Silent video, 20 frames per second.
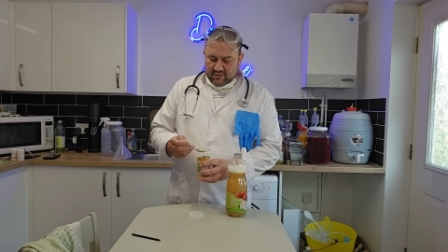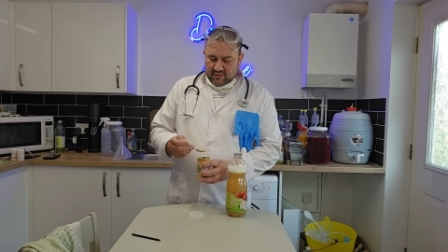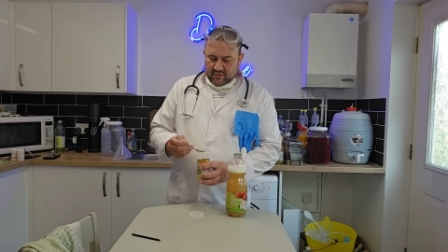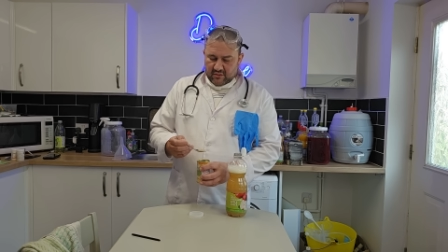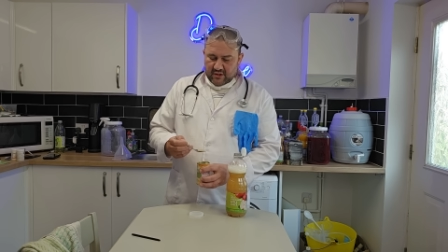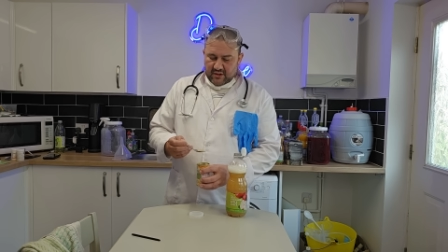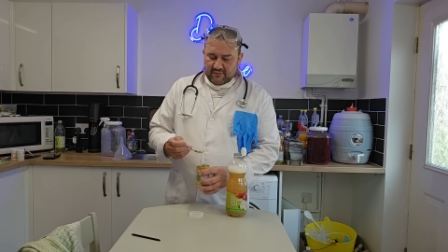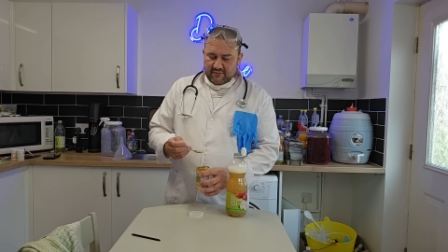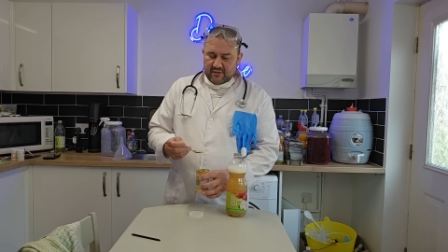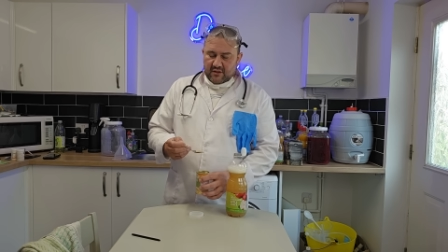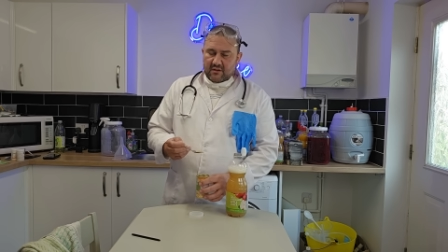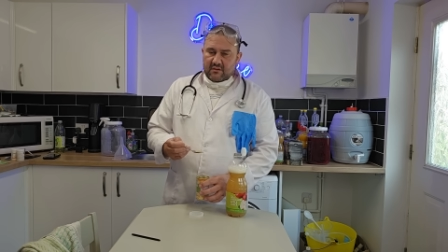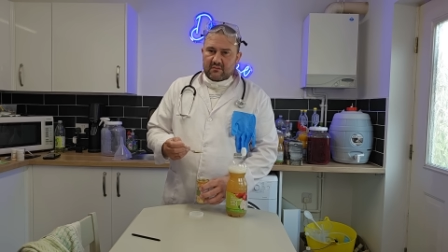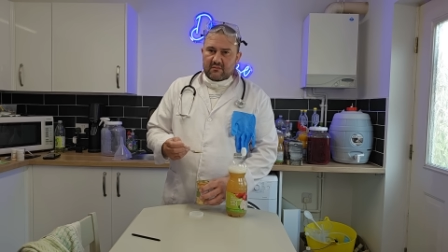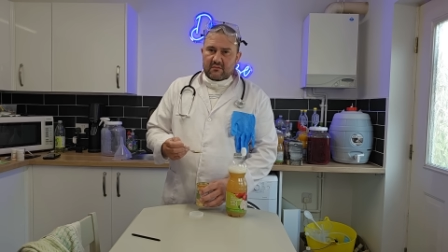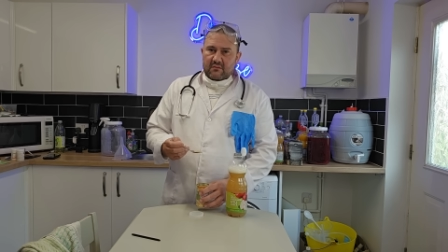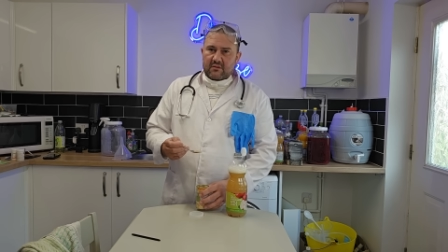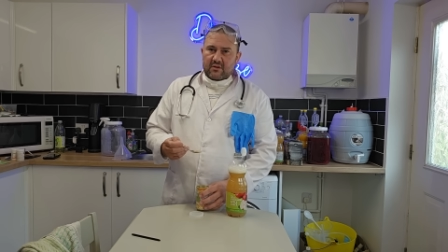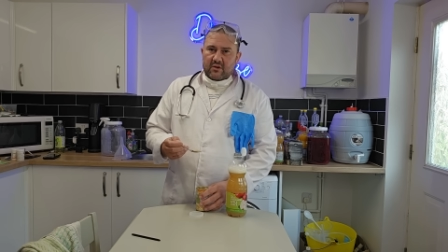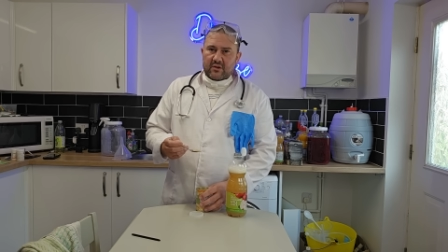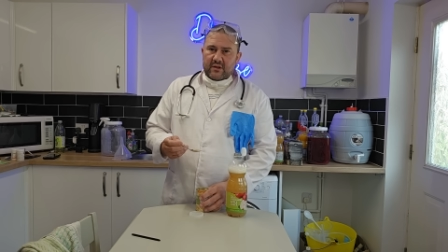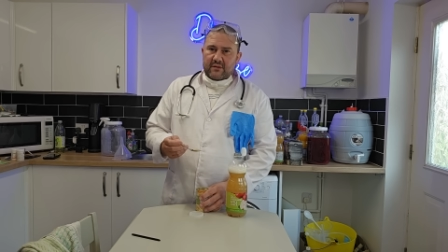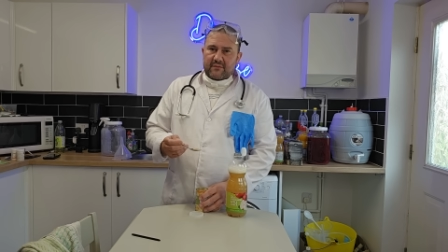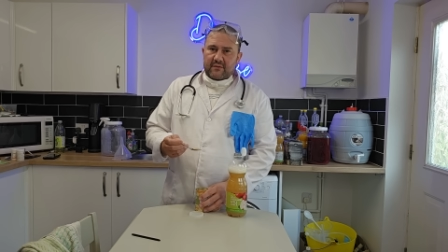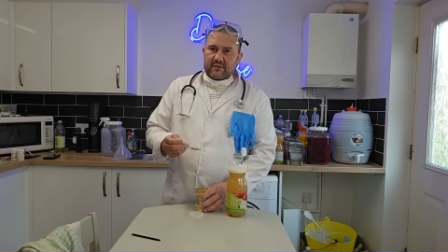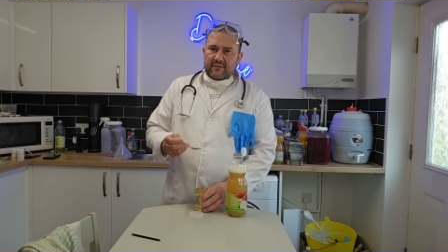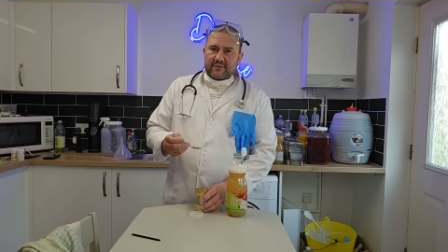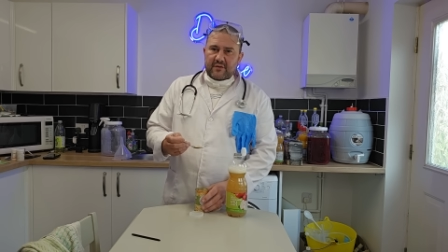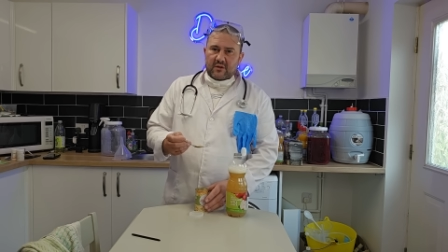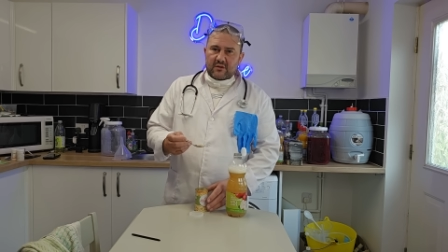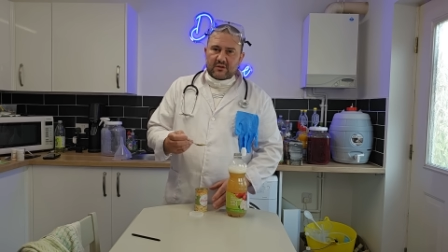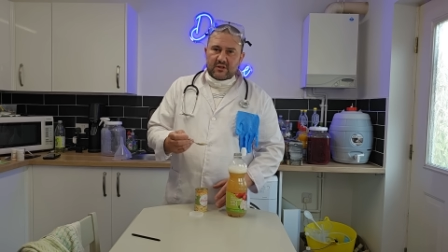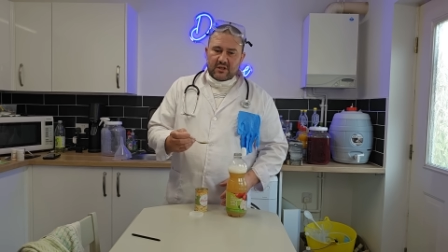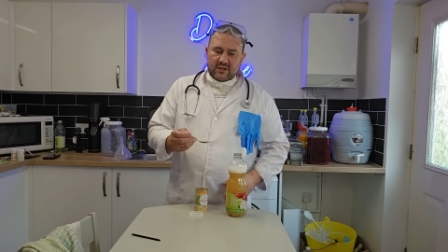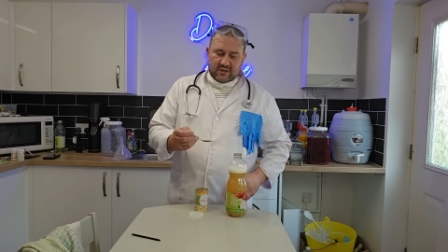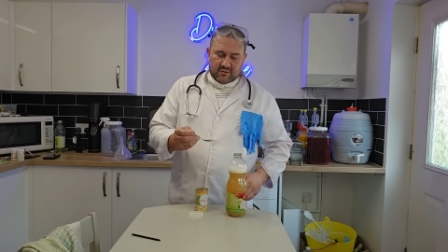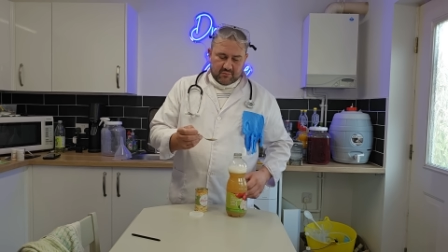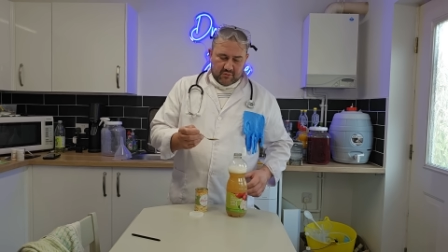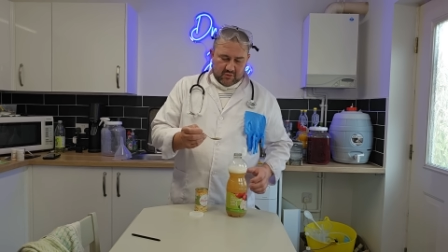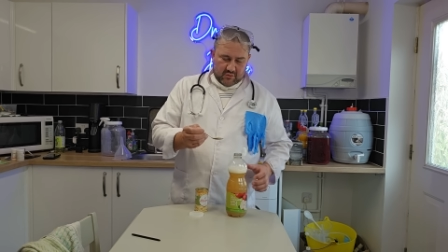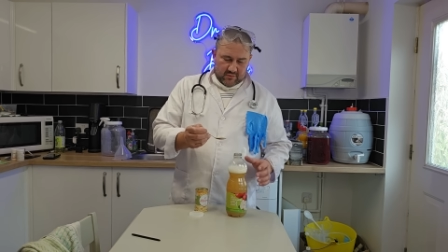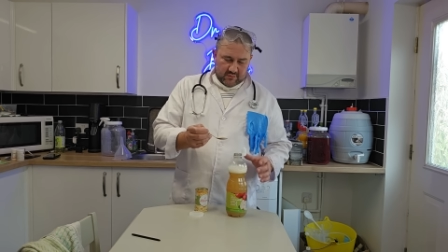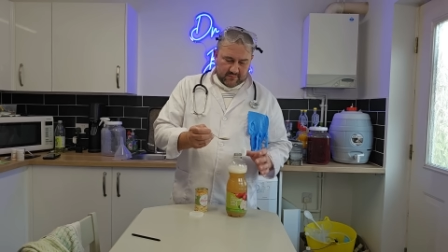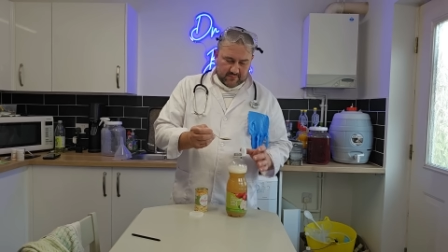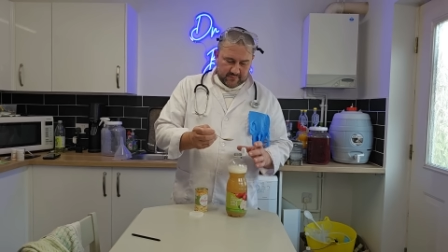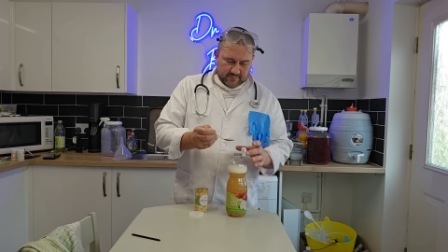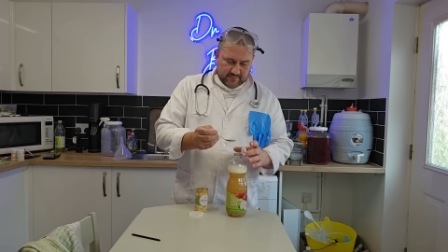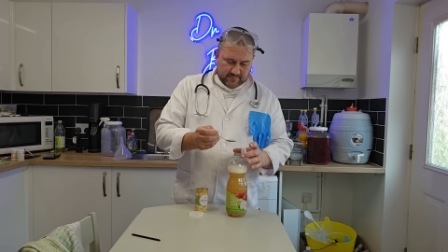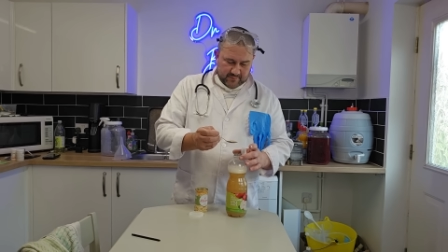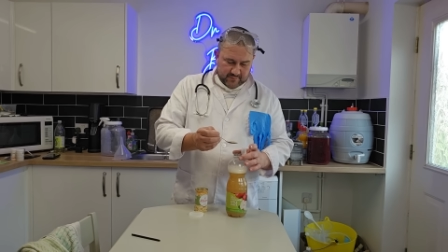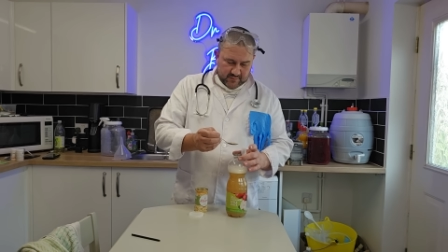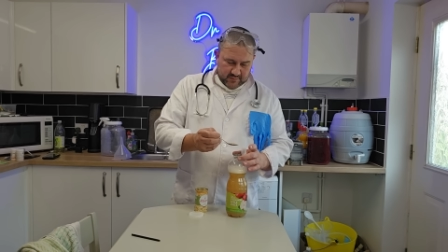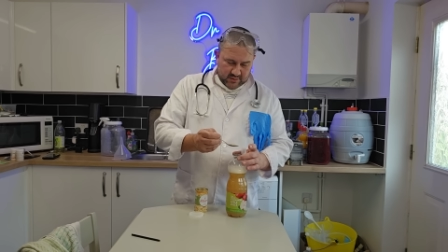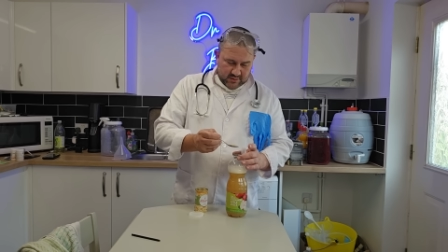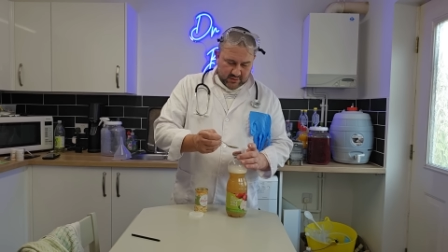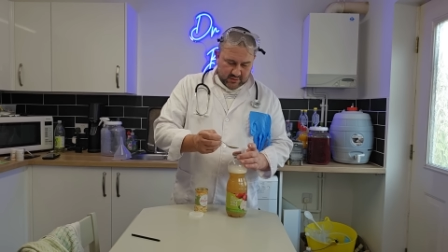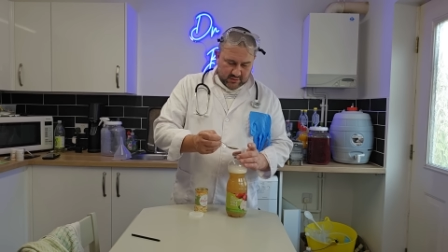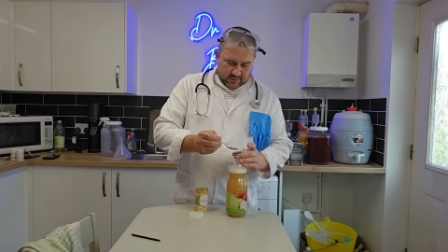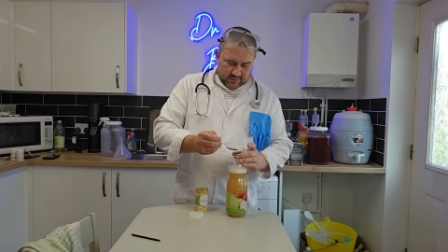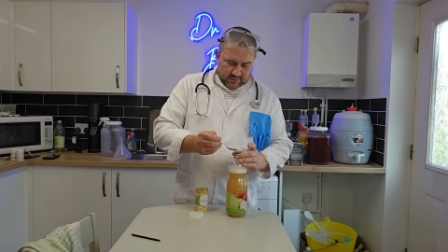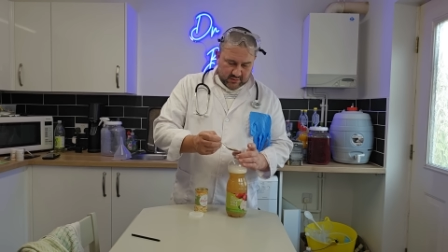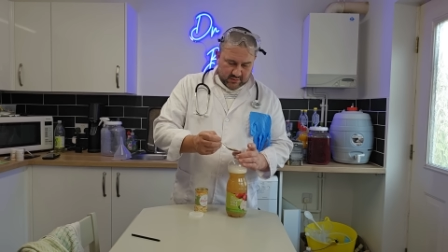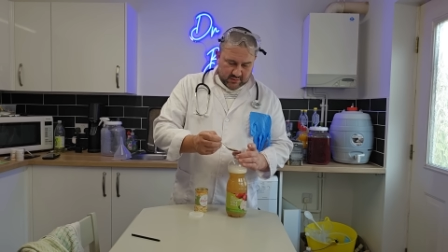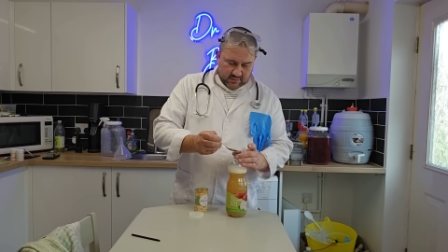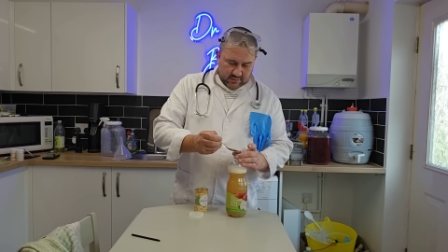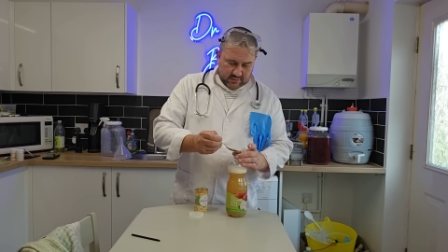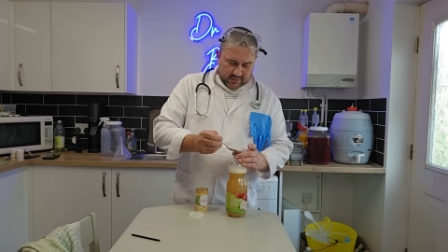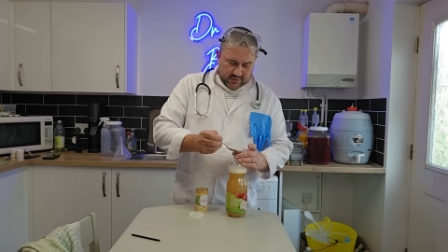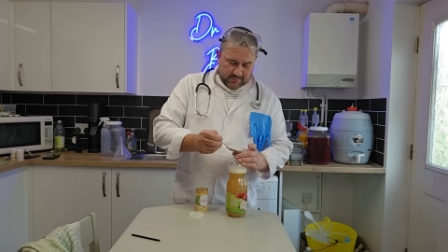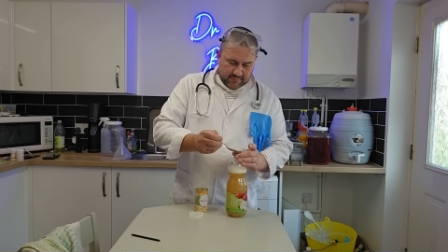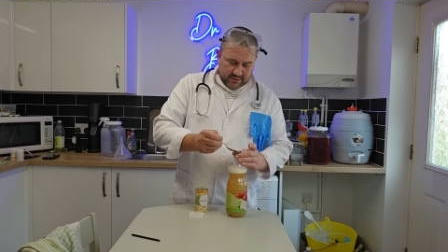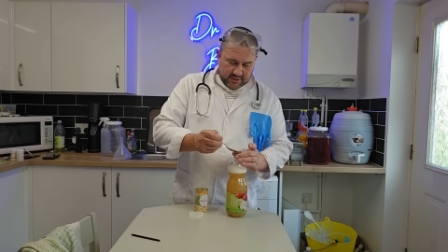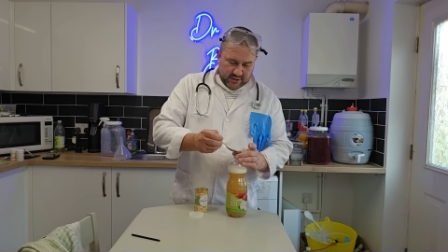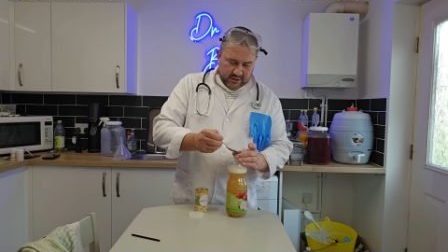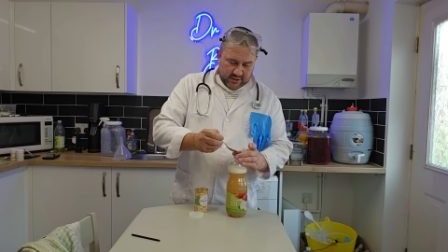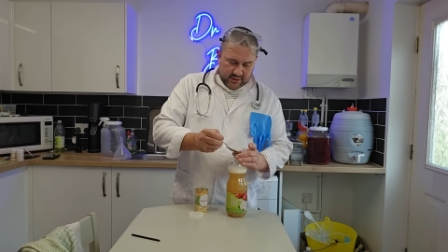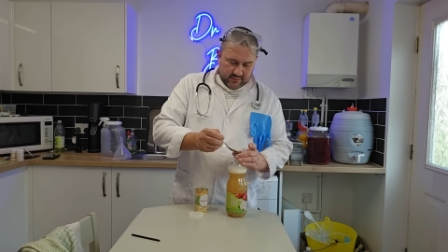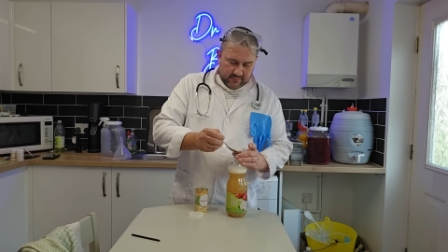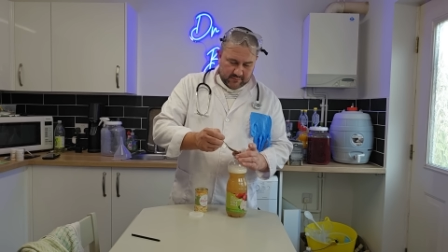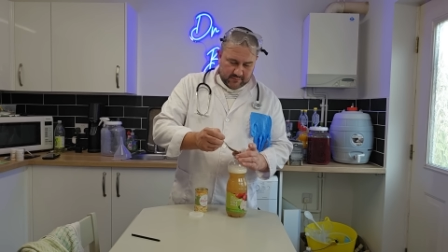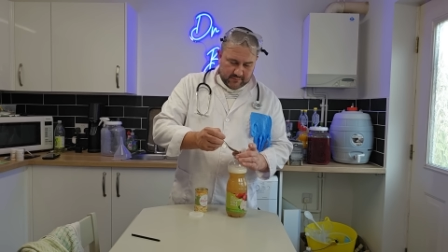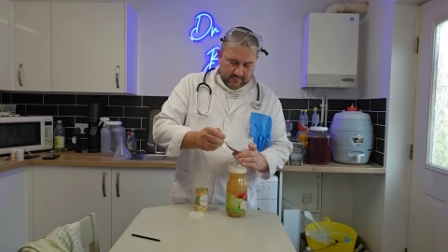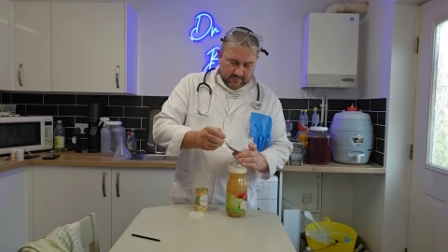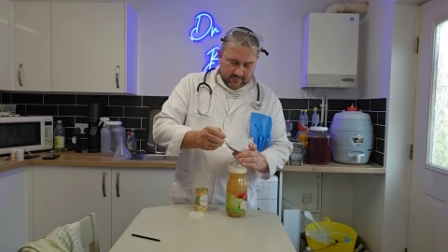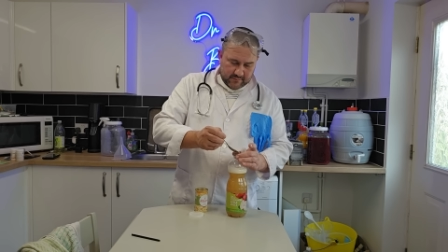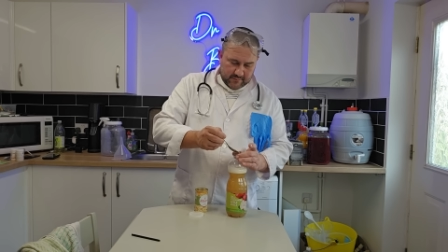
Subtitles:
not even a full teaspoon. Tip it in.